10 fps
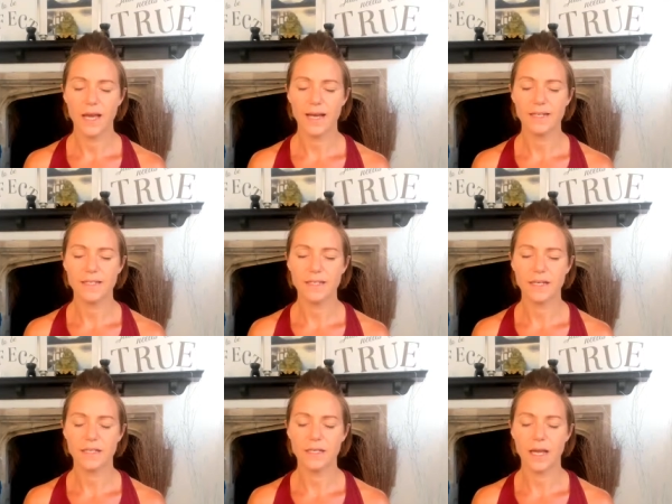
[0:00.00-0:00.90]
and
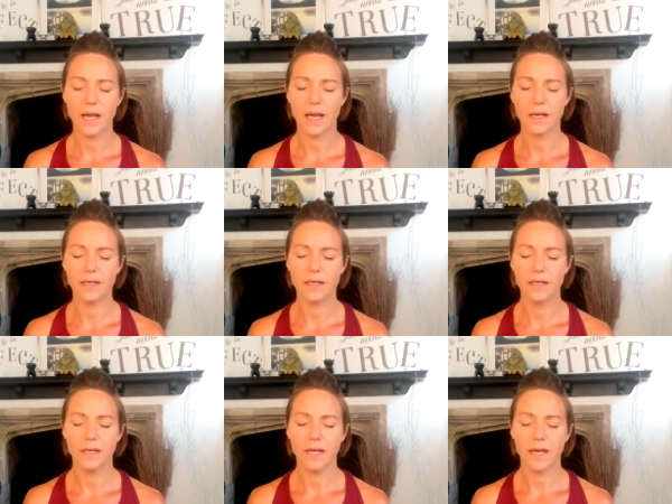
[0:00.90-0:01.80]
6 yang.
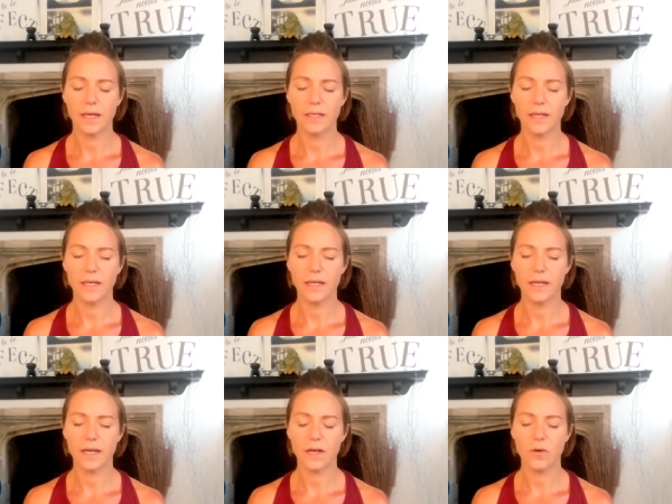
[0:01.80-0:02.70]
And they can
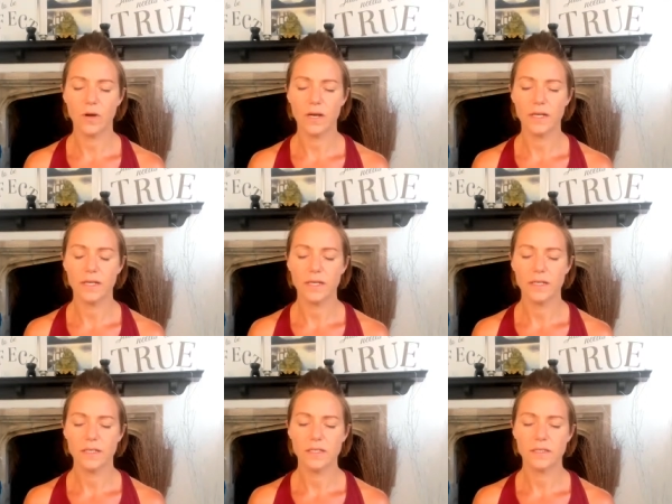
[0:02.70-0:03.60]
get quite
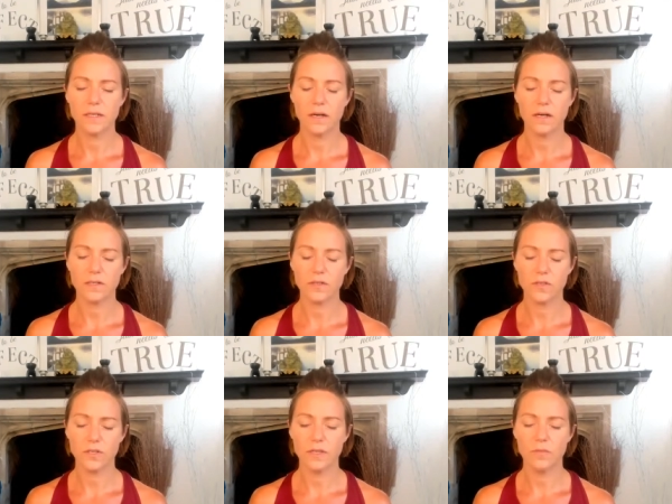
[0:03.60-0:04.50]
stuck, so it's
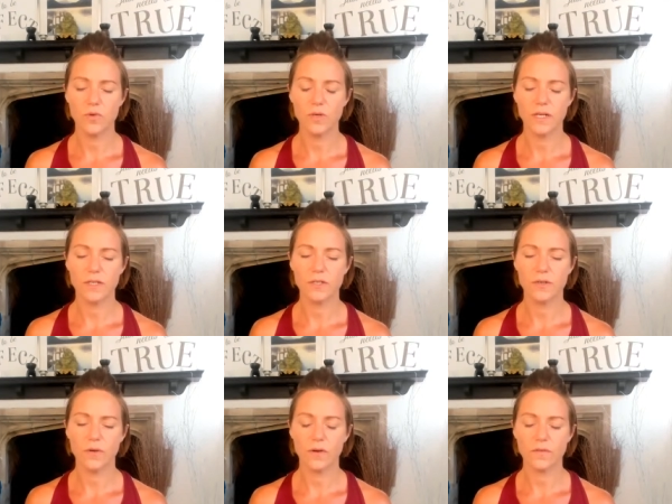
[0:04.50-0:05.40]
good in the morning to
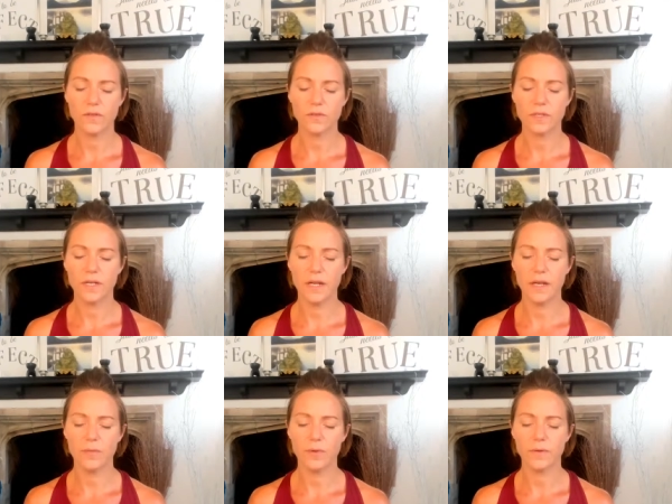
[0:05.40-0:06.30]
do after you
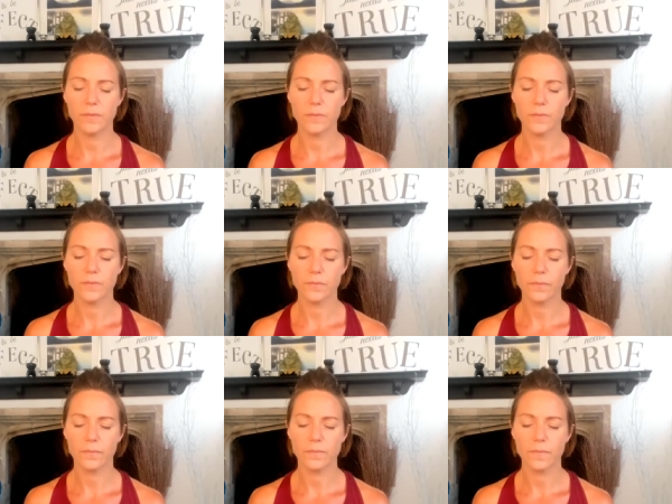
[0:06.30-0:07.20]
sleep.
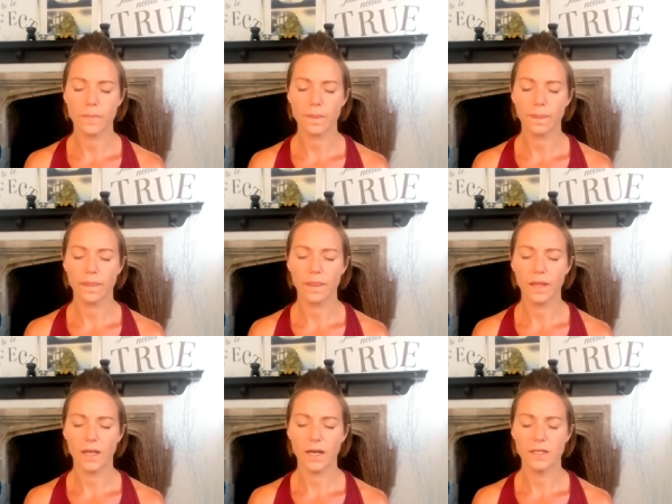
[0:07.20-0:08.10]
And
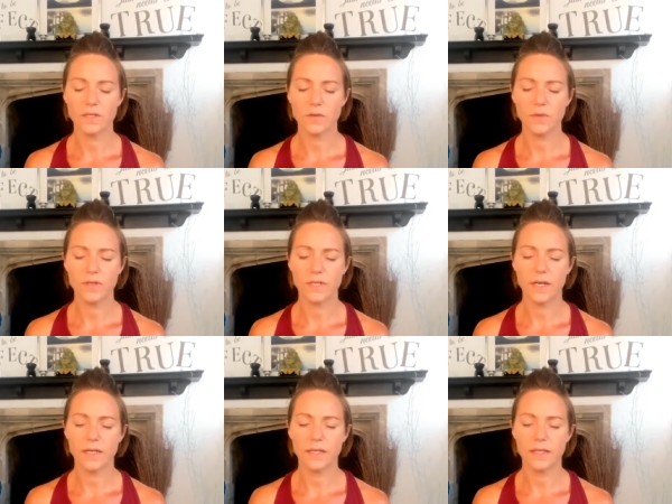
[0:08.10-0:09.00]
so when you're
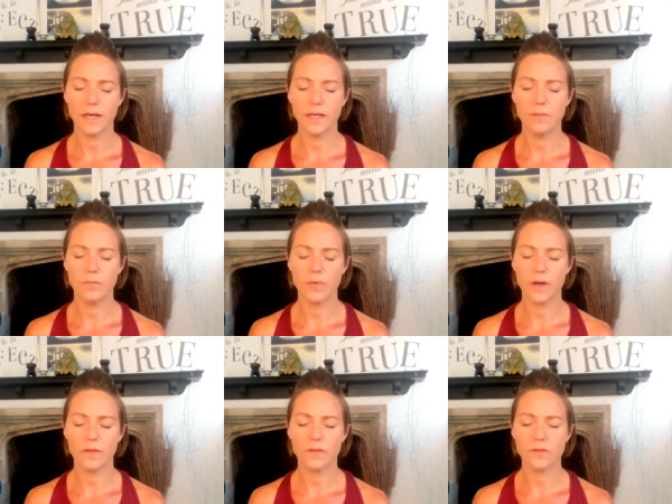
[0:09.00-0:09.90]
taking that in
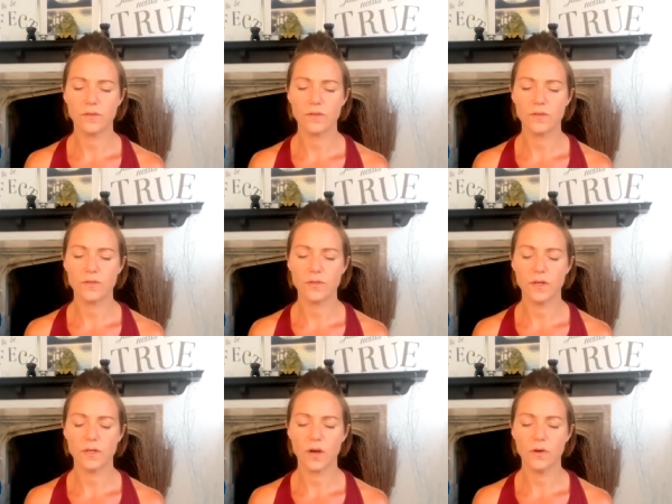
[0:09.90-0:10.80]
breath just
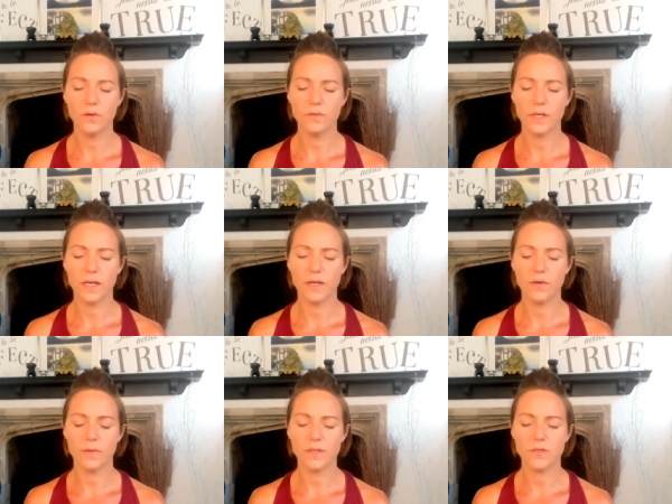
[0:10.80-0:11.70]
and holding it, you
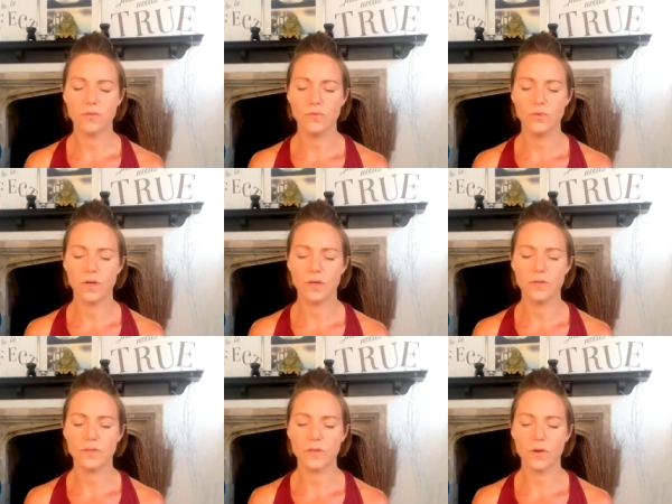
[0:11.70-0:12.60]
imagine all
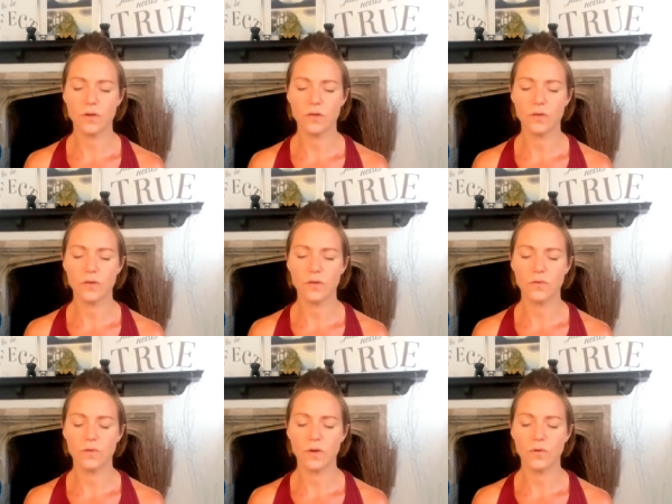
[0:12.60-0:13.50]
that
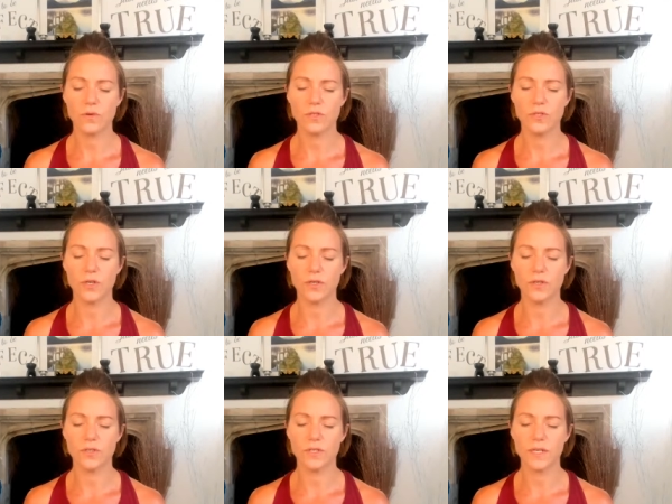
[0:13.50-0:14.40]
oxygen
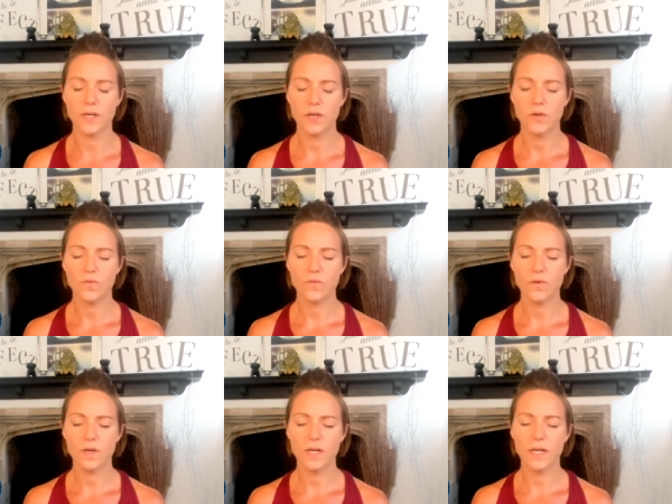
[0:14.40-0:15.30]
just
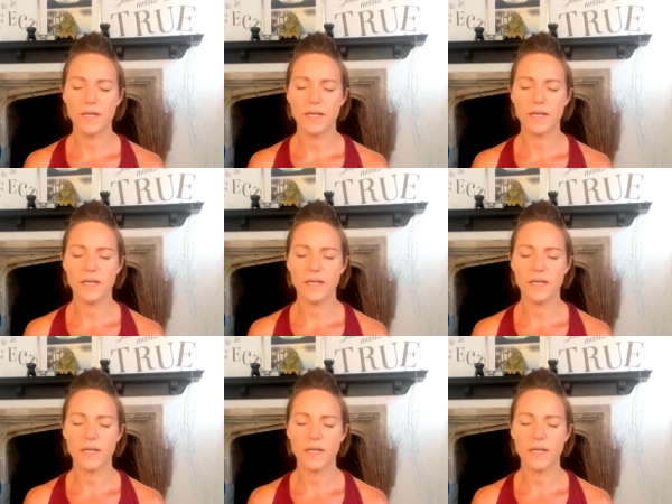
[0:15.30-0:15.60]
really